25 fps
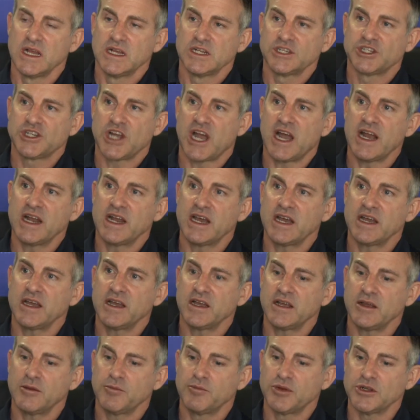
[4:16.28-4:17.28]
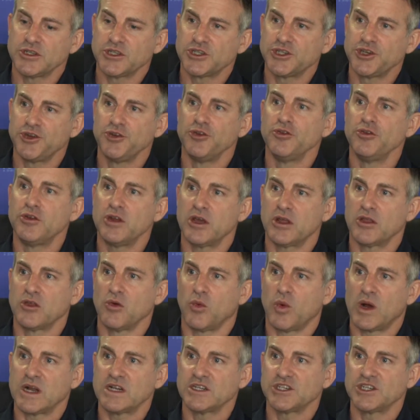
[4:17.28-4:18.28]
China pursued the
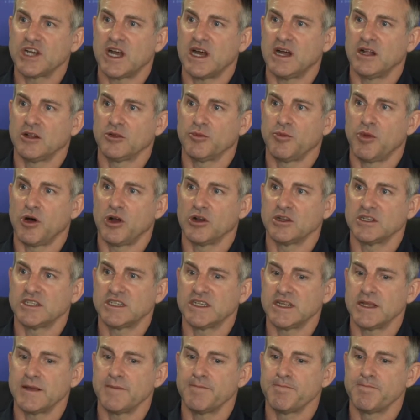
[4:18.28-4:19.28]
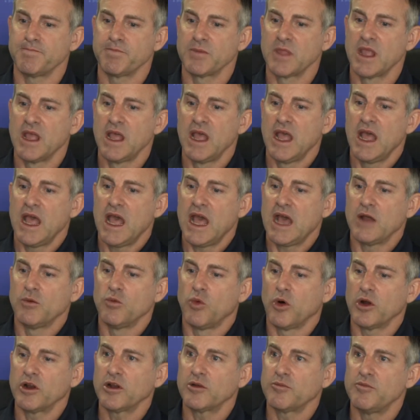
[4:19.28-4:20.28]
one-child policy. And
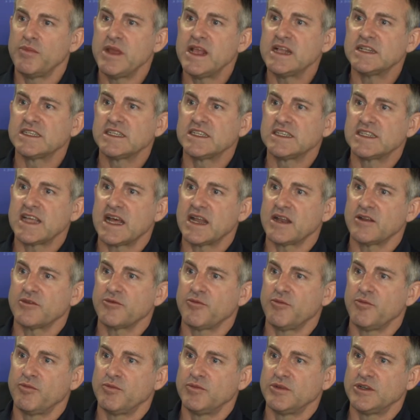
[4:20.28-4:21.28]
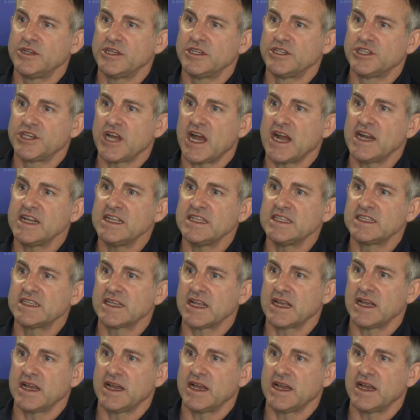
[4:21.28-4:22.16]
what it means is that if Chinese